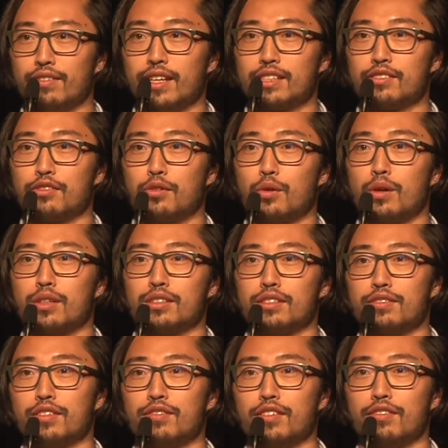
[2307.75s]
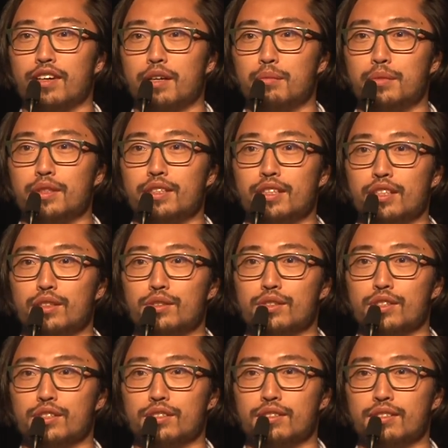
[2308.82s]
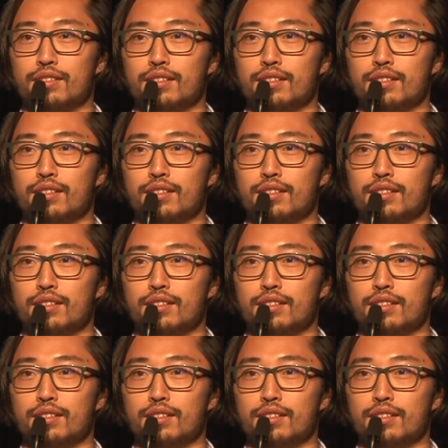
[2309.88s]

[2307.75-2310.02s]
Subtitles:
That's 455 million users,